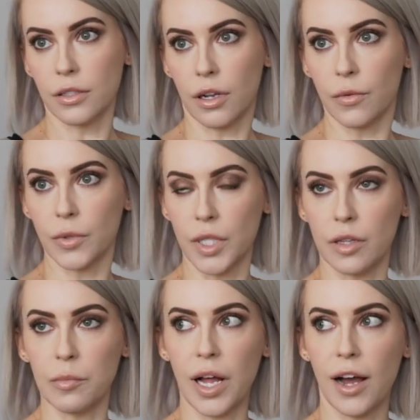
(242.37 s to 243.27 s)
and like was
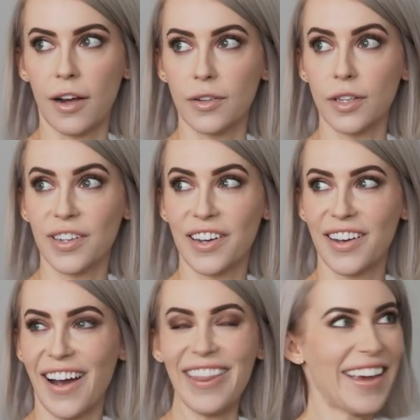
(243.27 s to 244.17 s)
in the black. I like,
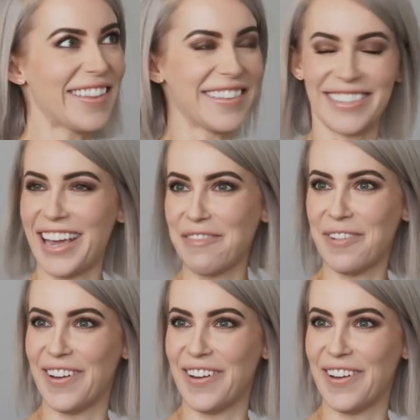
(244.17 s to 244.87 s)
I like this game.